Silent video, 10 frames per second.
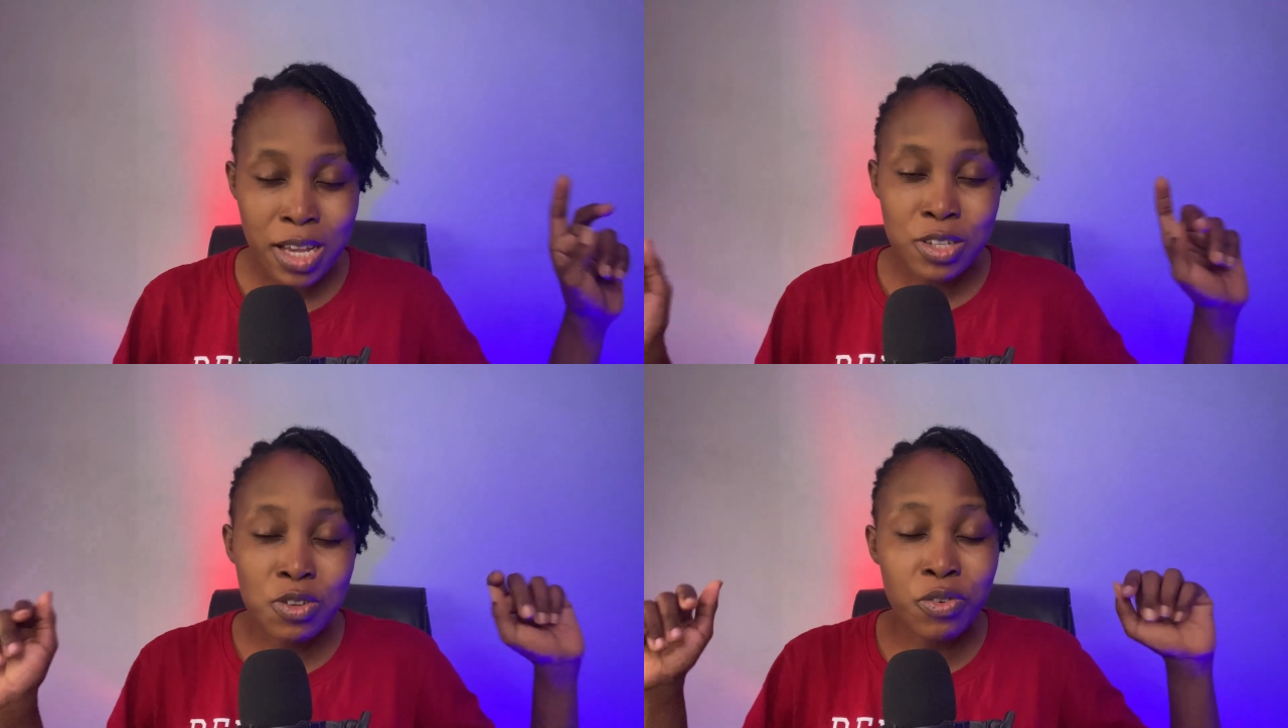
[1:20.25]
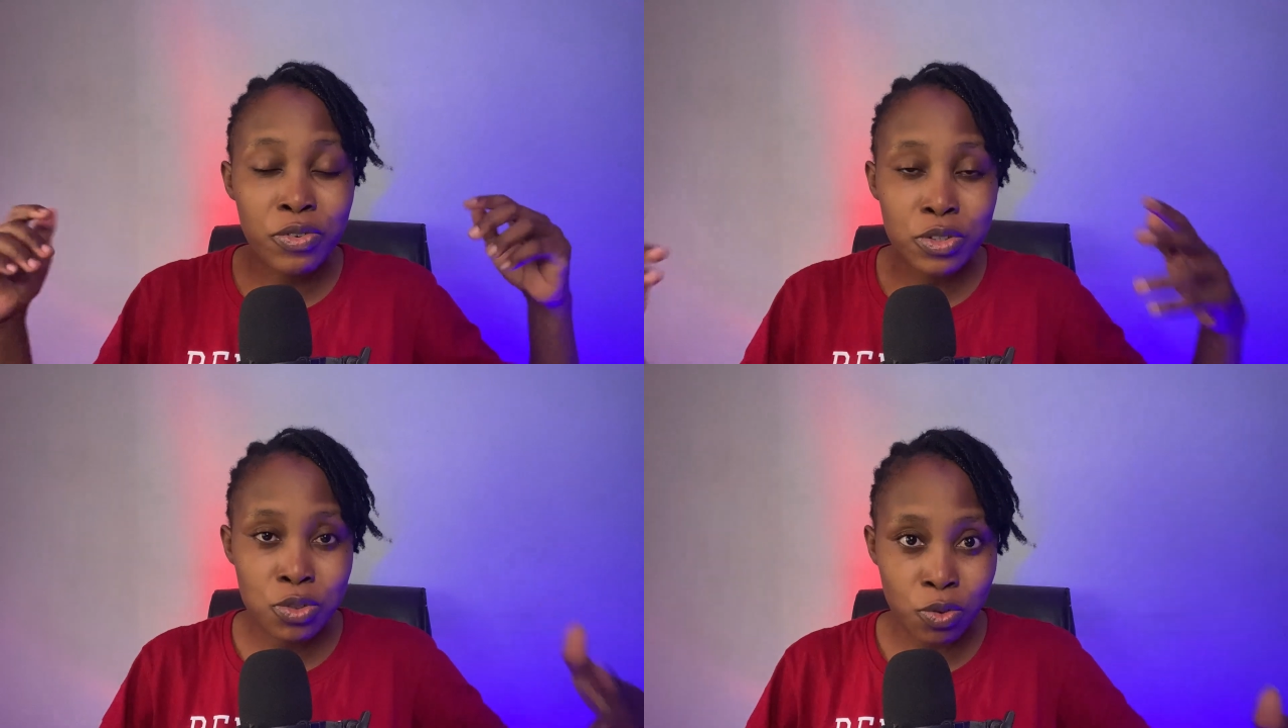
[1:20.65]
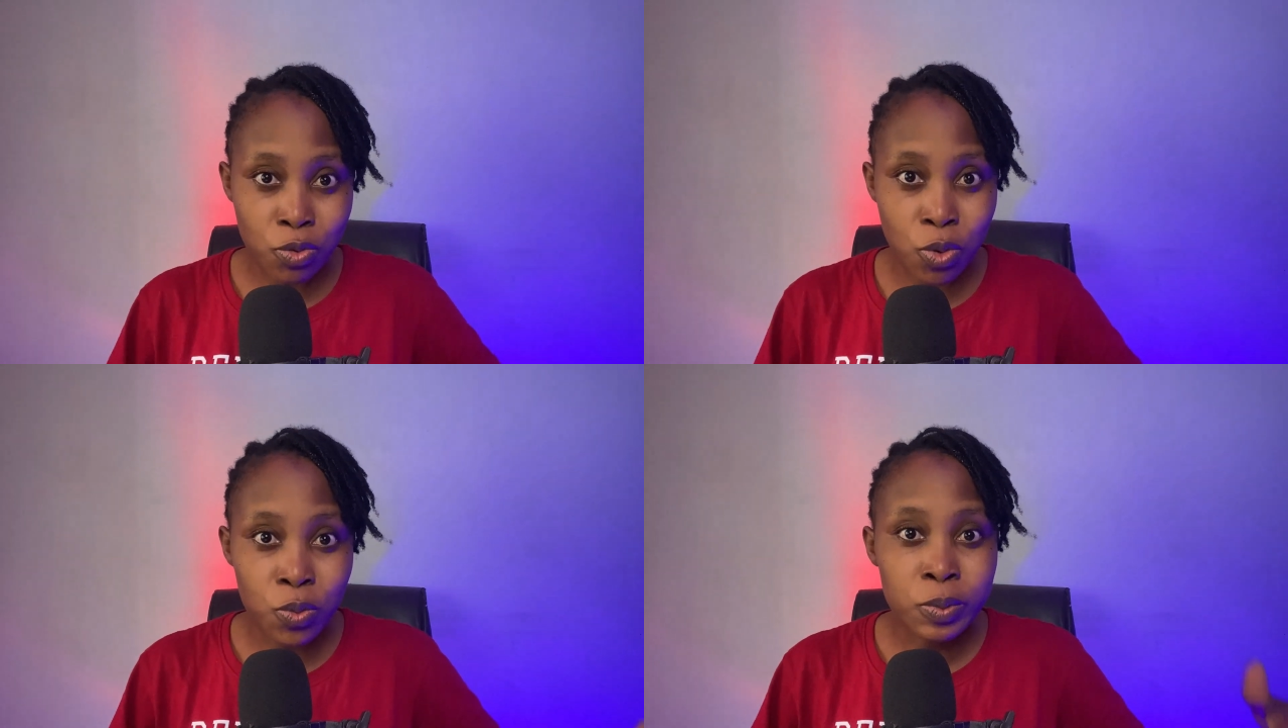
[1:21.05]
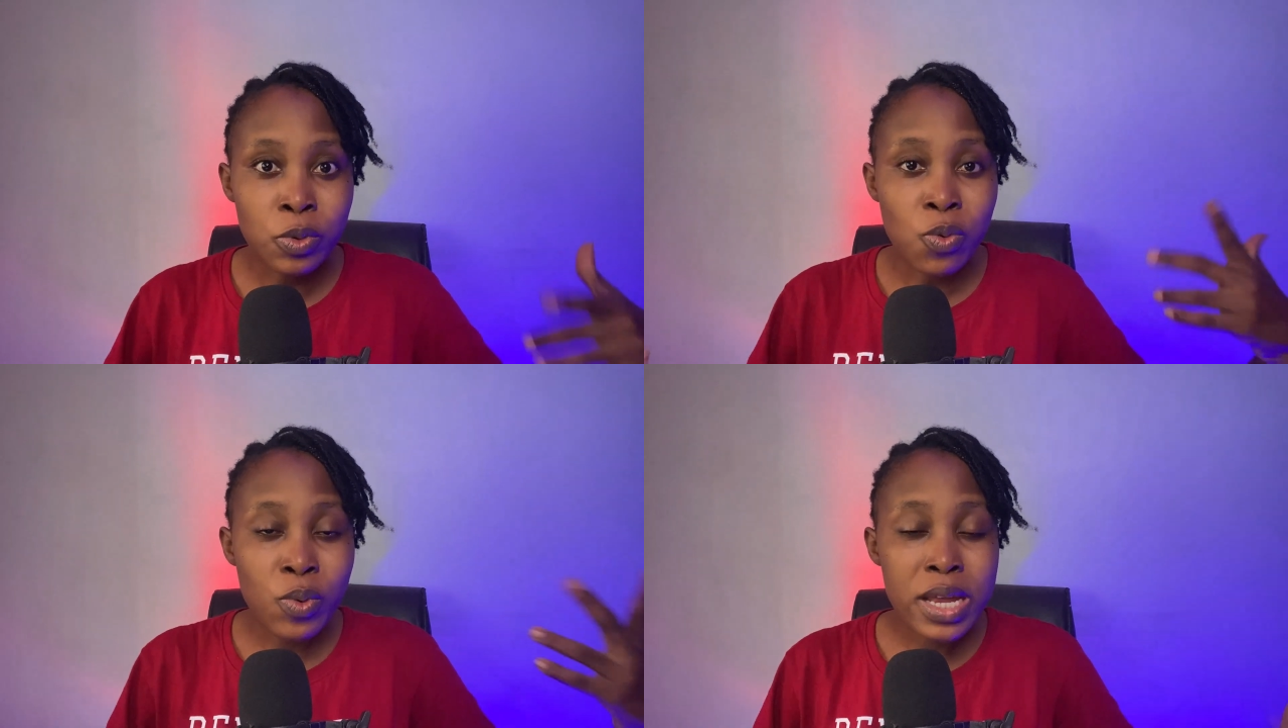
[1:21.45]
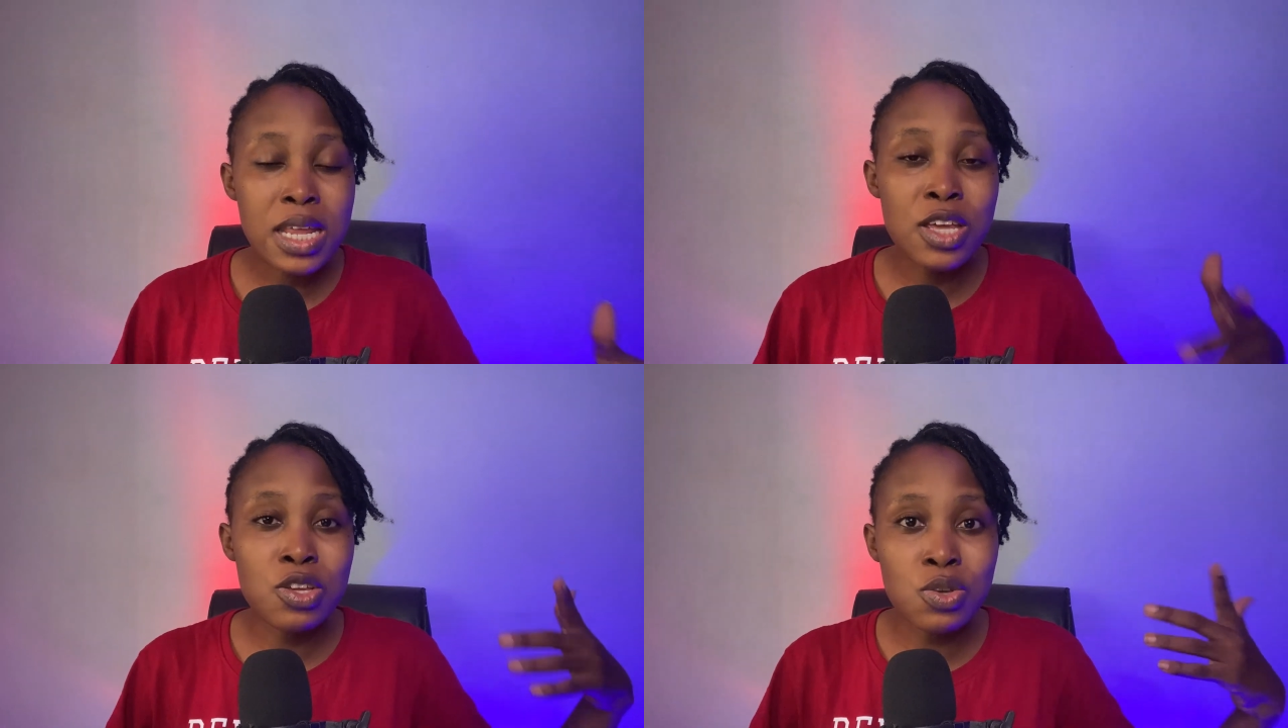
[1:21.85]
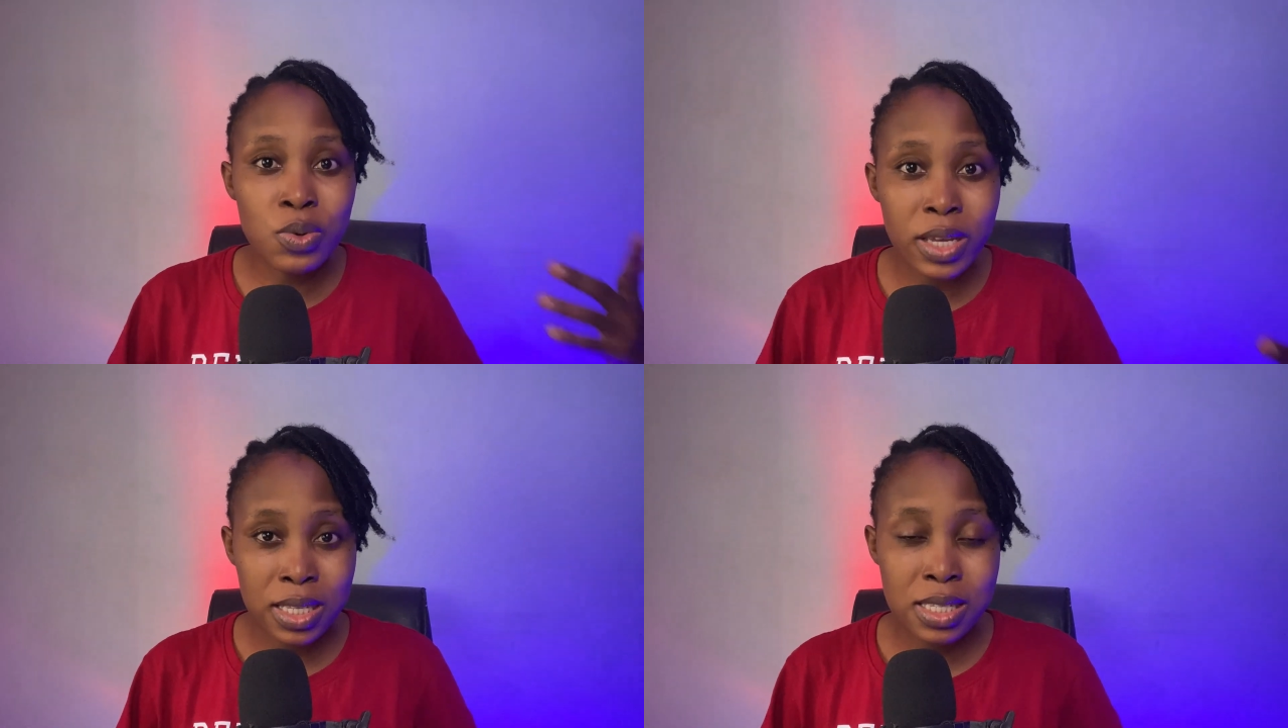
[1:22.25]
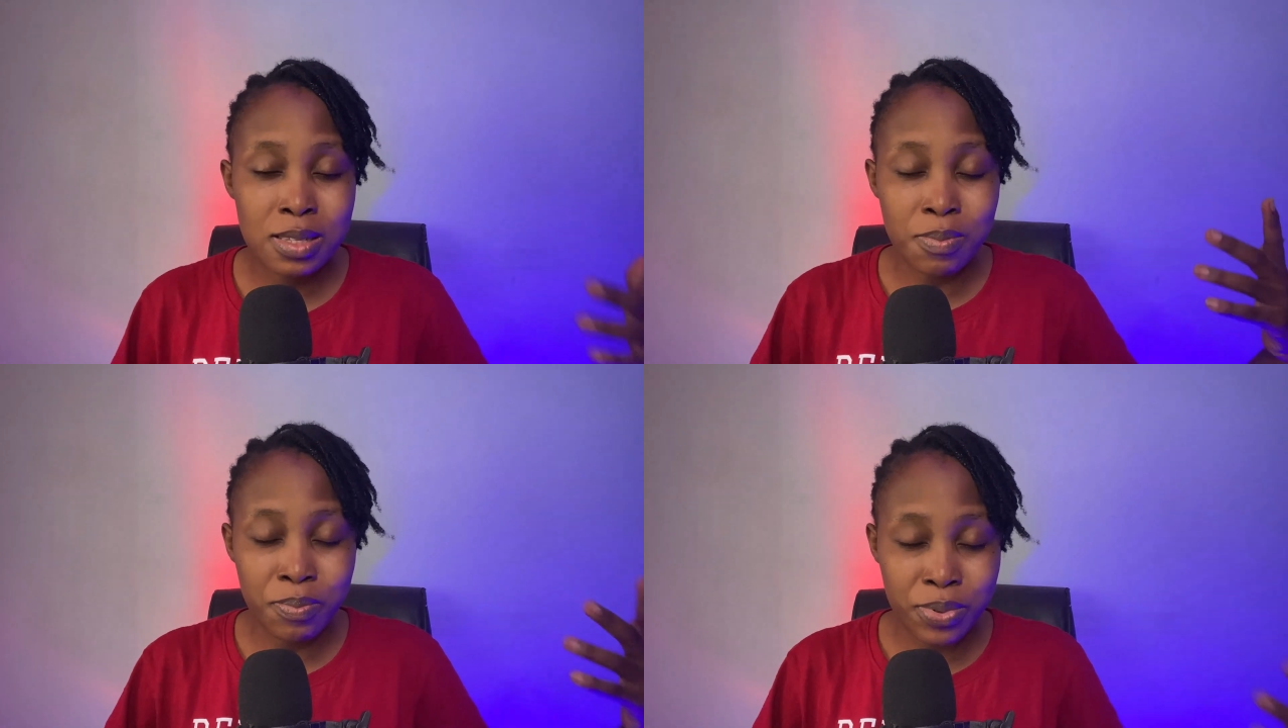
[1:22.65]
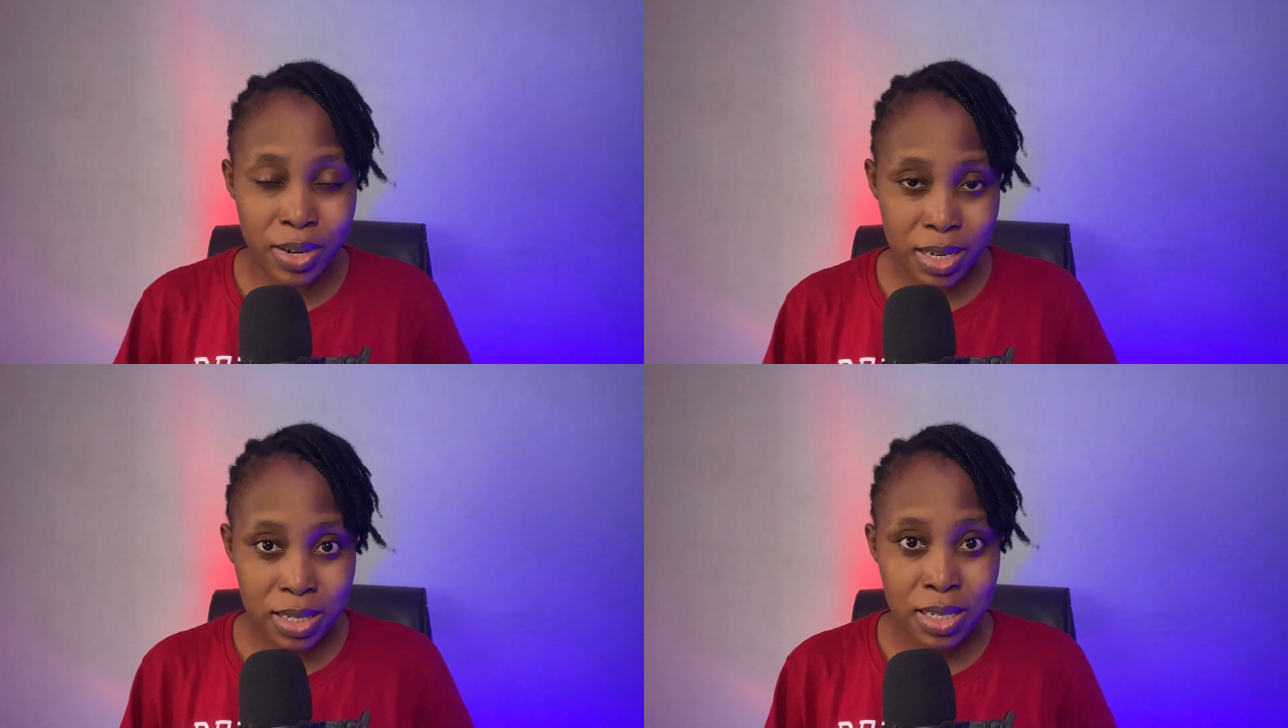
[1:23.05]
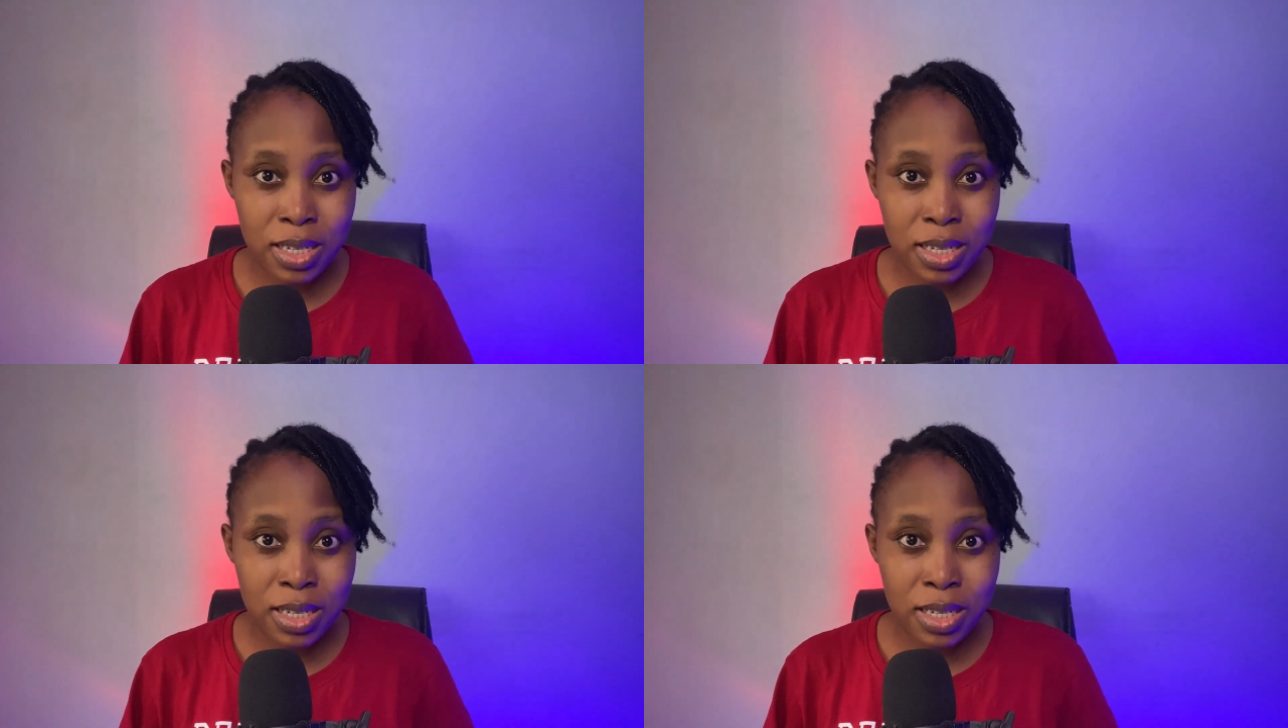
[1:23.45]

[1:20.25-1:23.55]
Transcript: So first of all, when a US brand,